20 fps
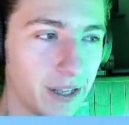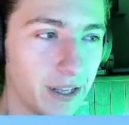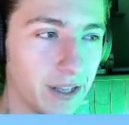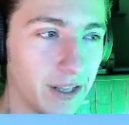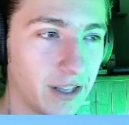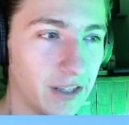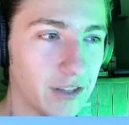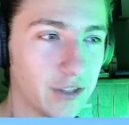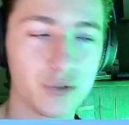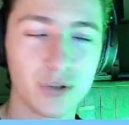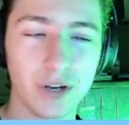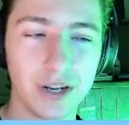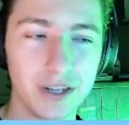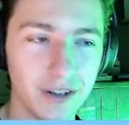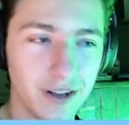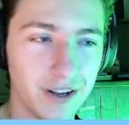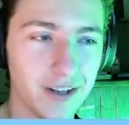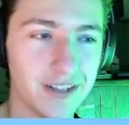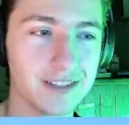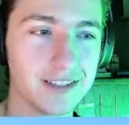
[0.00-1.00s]
The
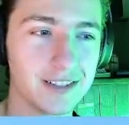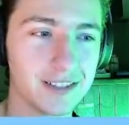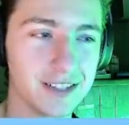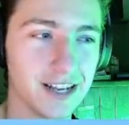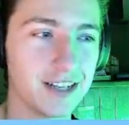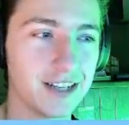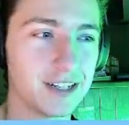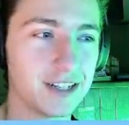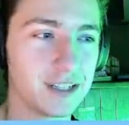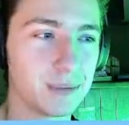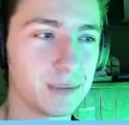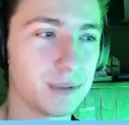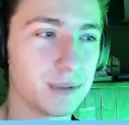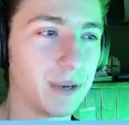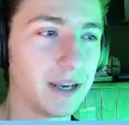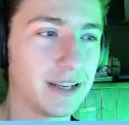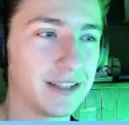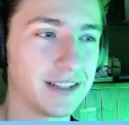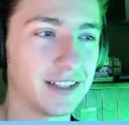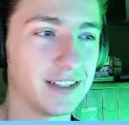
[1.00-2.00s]
Dreadnought is intended to be
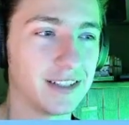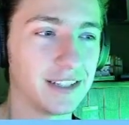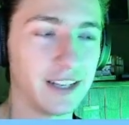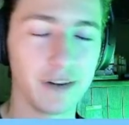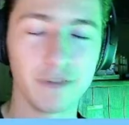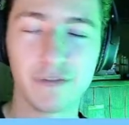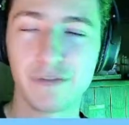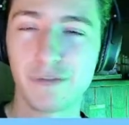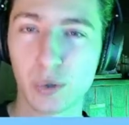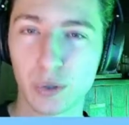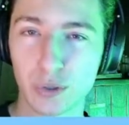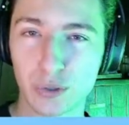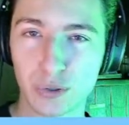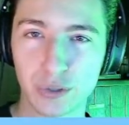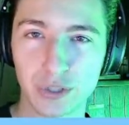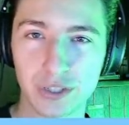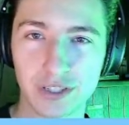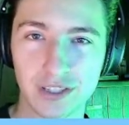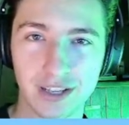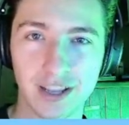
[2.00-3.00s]
basically a
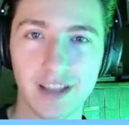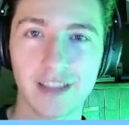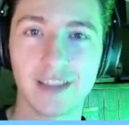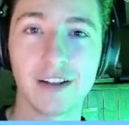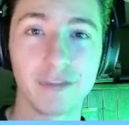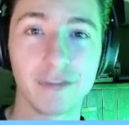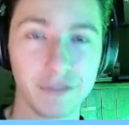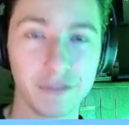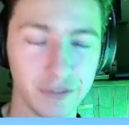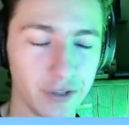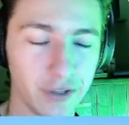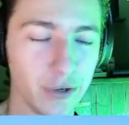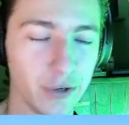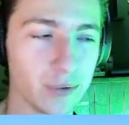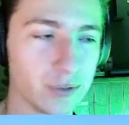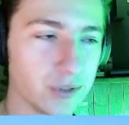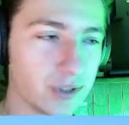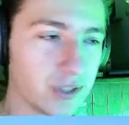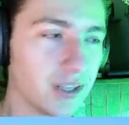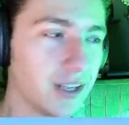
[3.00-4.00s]
fortress that
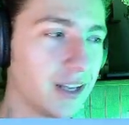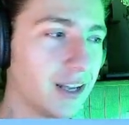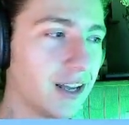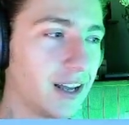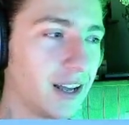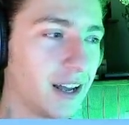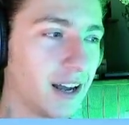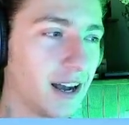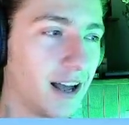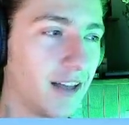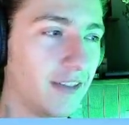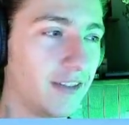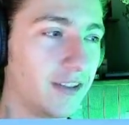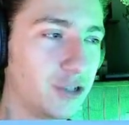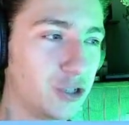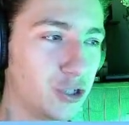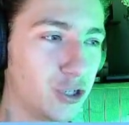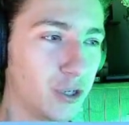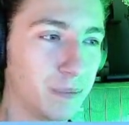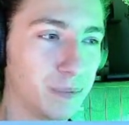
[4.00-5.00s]
floats. This
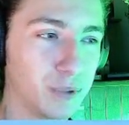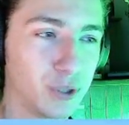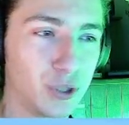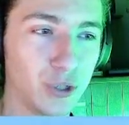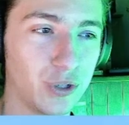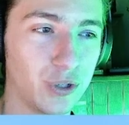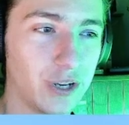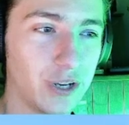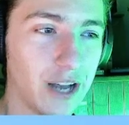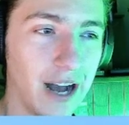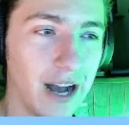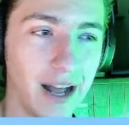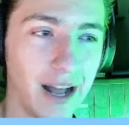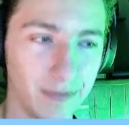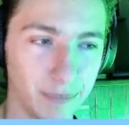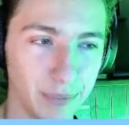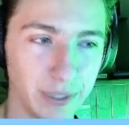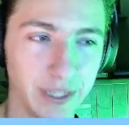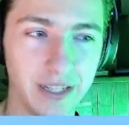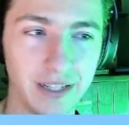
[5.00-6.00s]
ship should
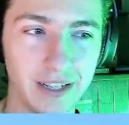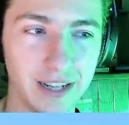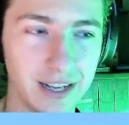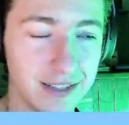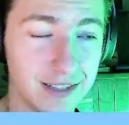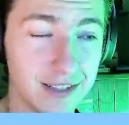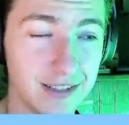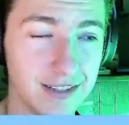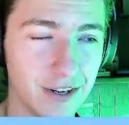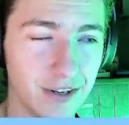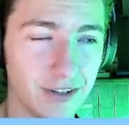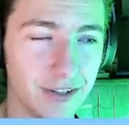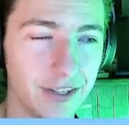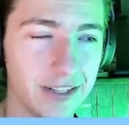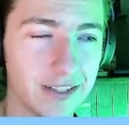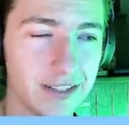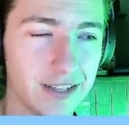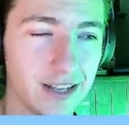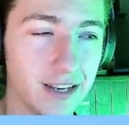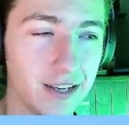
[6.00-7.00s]
not be necessarily
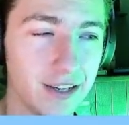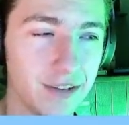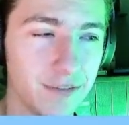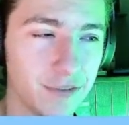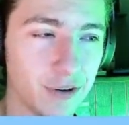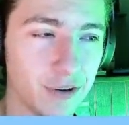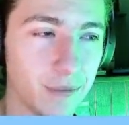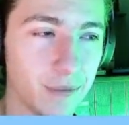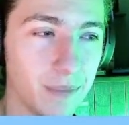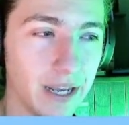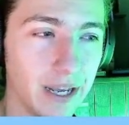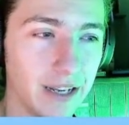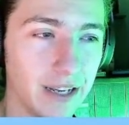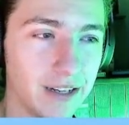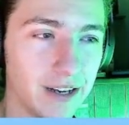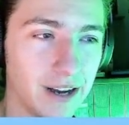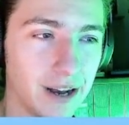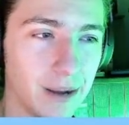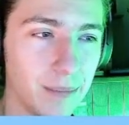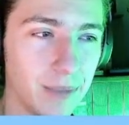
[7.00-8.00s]
intended for a main
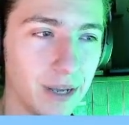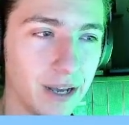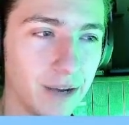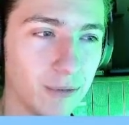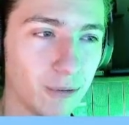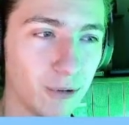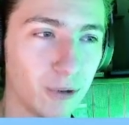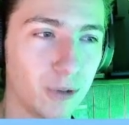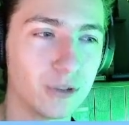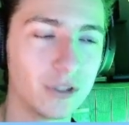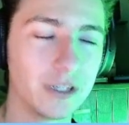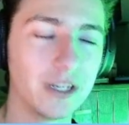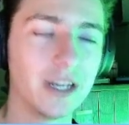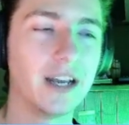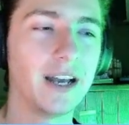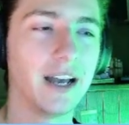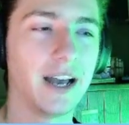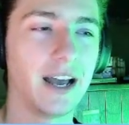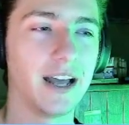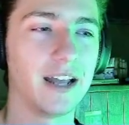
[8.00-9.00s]
combat role,
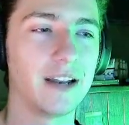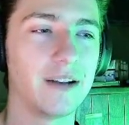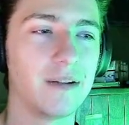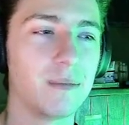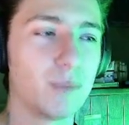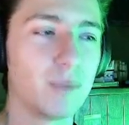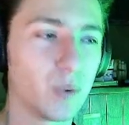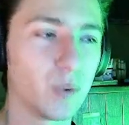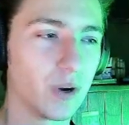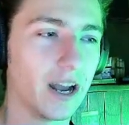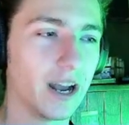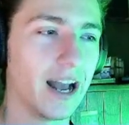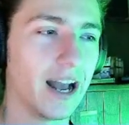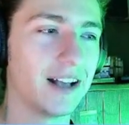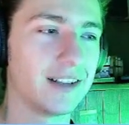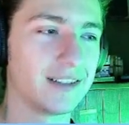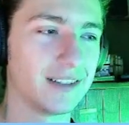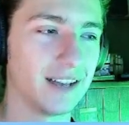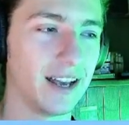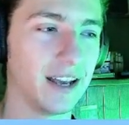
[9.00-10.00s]
and more
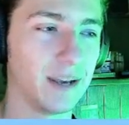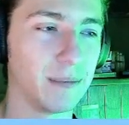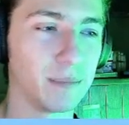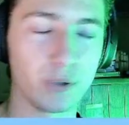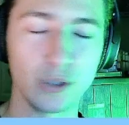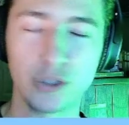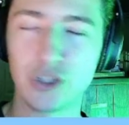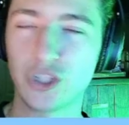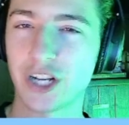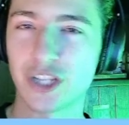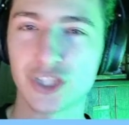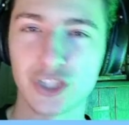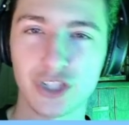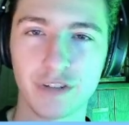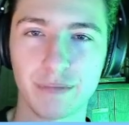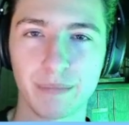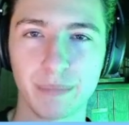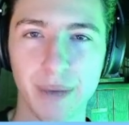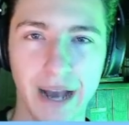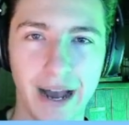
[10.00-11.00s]
as a projection
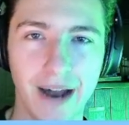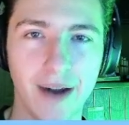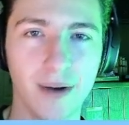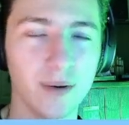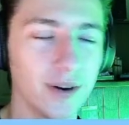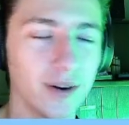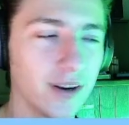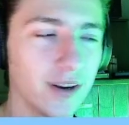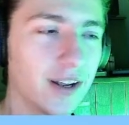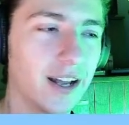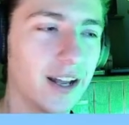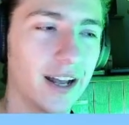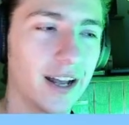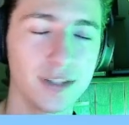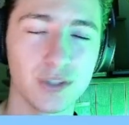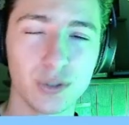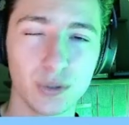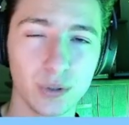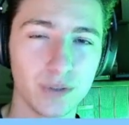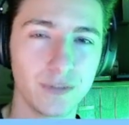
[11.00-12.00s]
of power
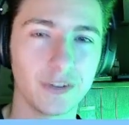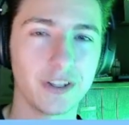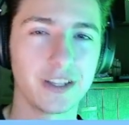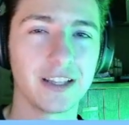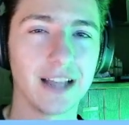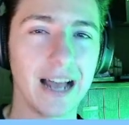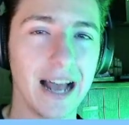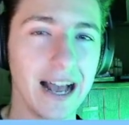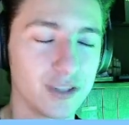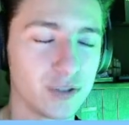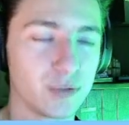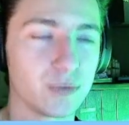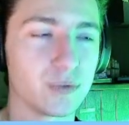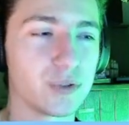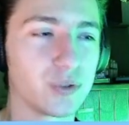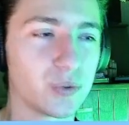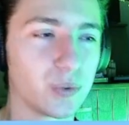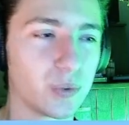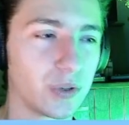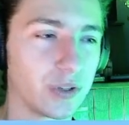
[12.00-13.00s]
and sort of a last
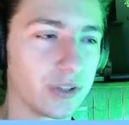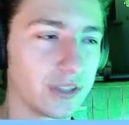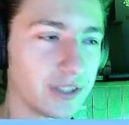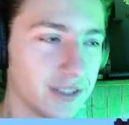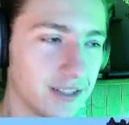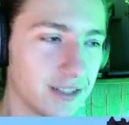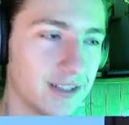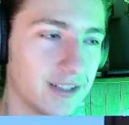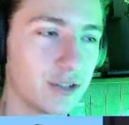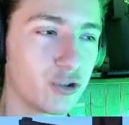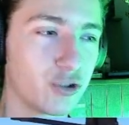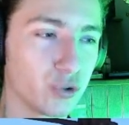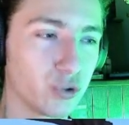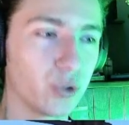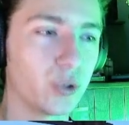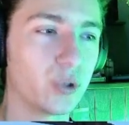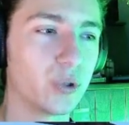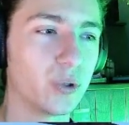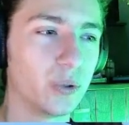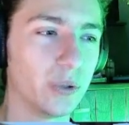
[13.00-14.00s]
resort. This is a
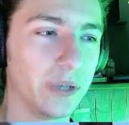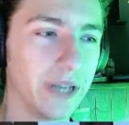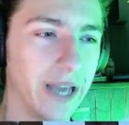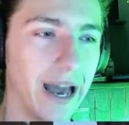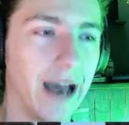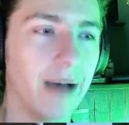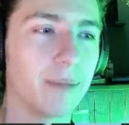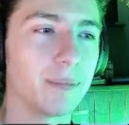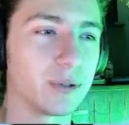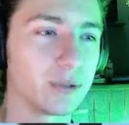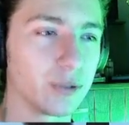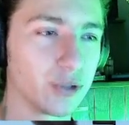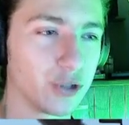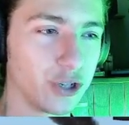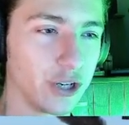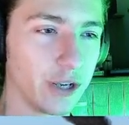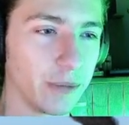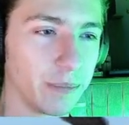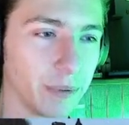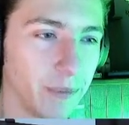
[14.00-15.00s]
true capital ship.